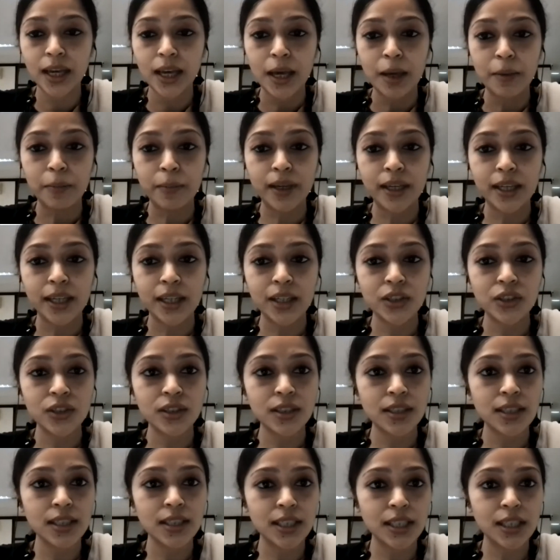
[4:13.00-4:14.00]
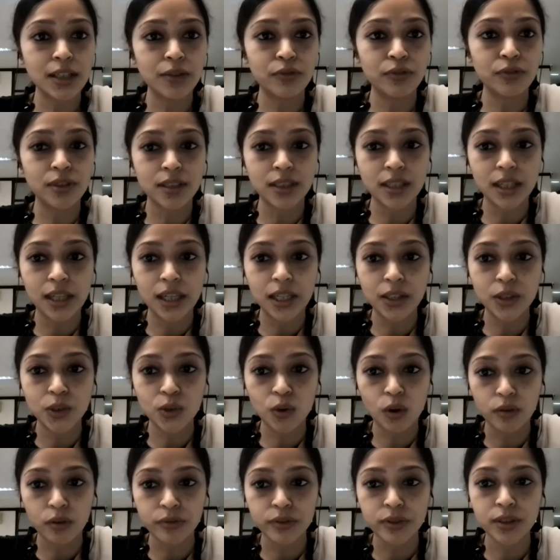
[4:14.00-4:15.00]
Mahesh is the Chief Resilience
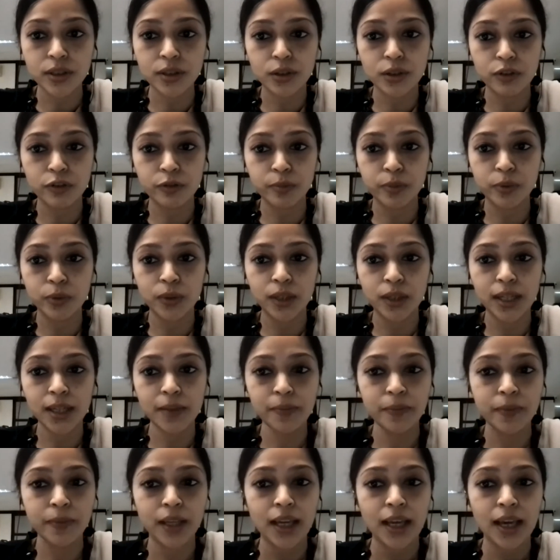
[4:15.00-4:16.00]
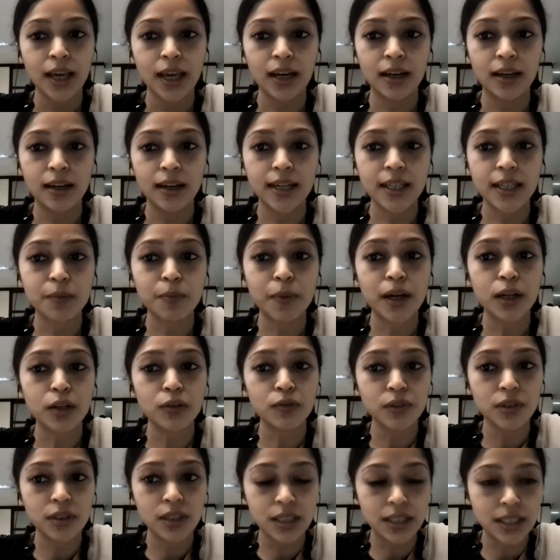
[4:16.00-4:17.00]
Officer of Pune as part of
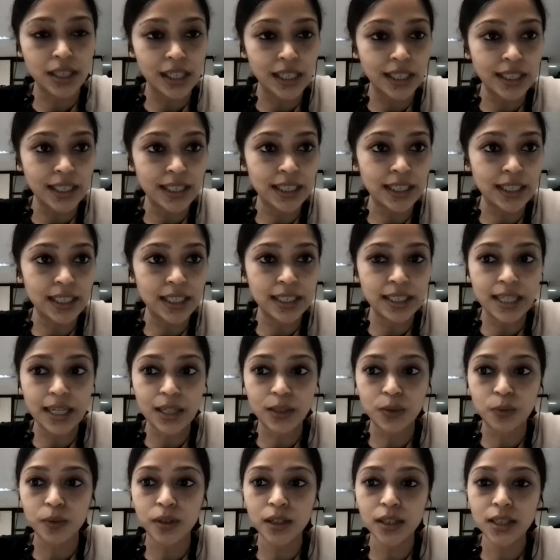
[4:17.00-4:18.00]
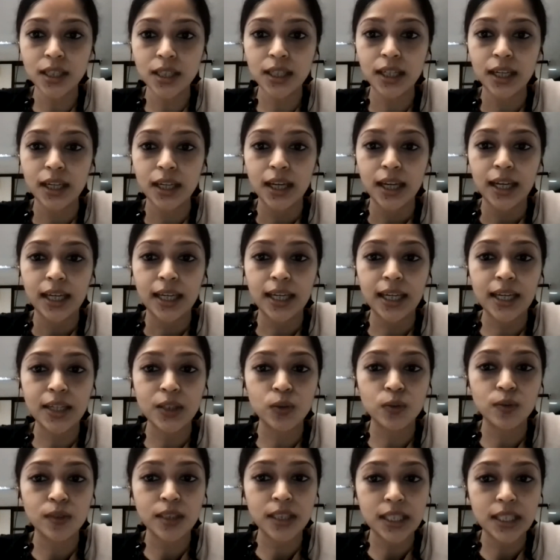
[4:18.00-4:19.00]
the Resilient Cities Network. He has
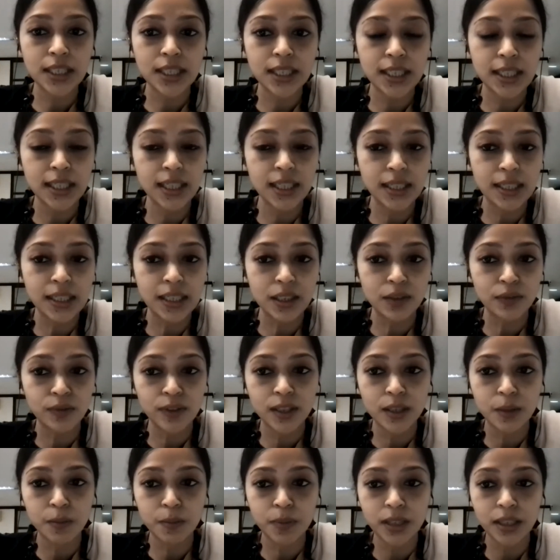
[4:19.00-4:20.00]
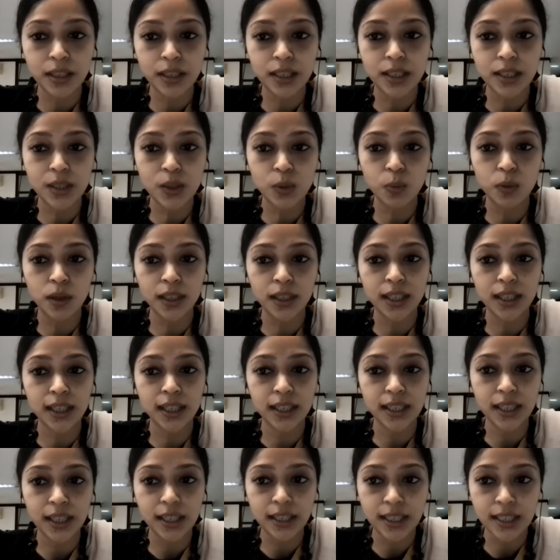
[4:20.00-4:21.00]
over 16 years of experience working
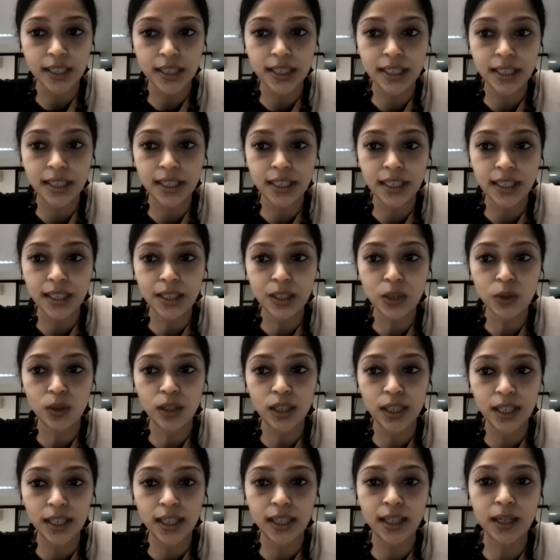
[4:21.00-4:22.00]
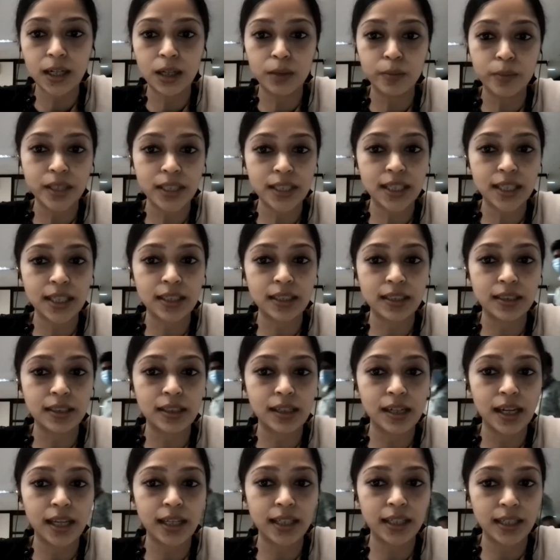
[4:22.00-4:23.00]
in Indian cities on key urban sector
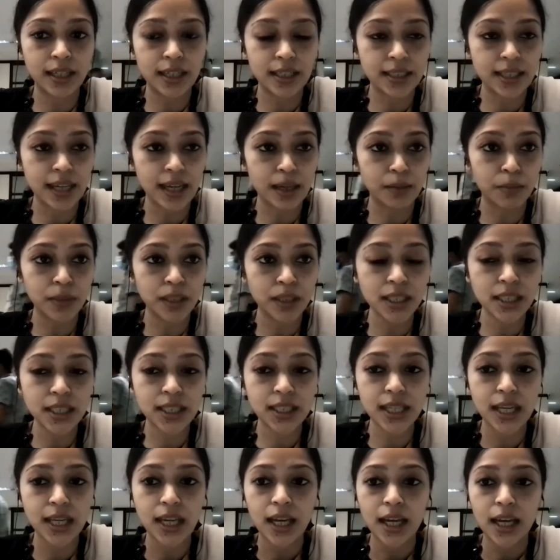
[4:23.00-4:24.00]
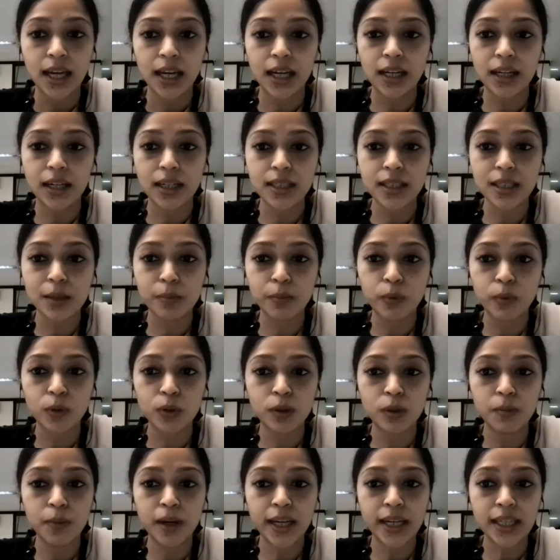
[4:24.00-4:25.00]
related assignments,
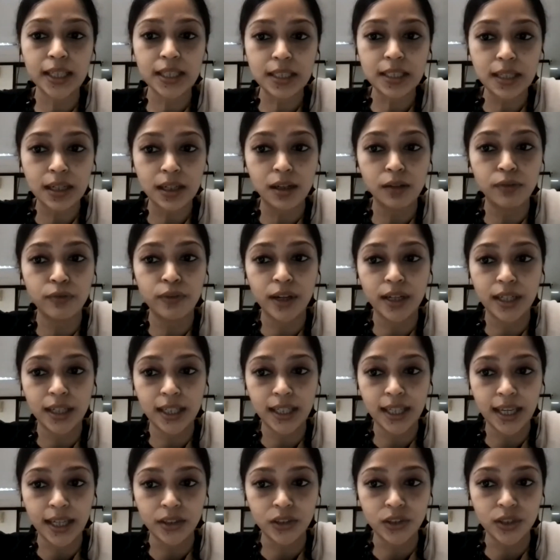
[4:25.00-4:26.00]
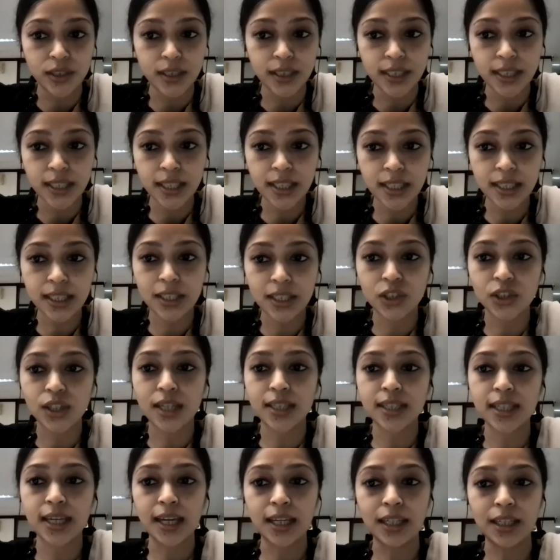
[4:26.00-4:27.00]
supported by external funding agencies such
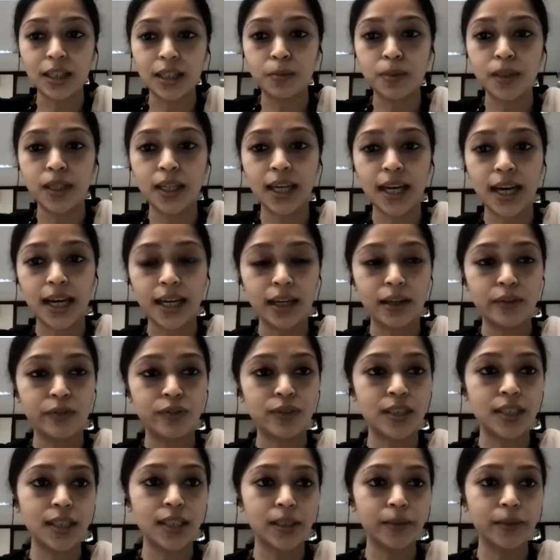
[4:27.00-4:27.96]
as ADB, IFC,